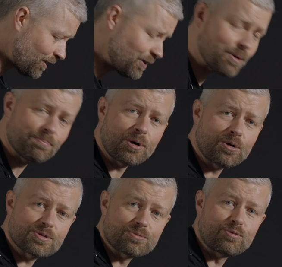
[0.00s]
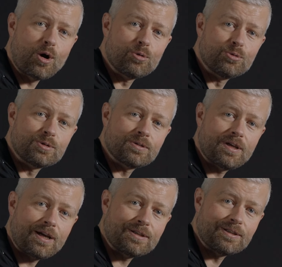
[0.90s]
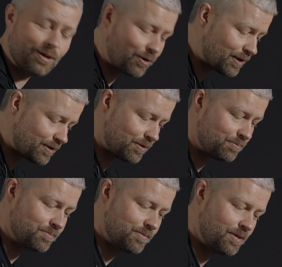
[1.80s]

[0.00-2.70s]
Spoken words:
Your bars are rolled how you'd like them.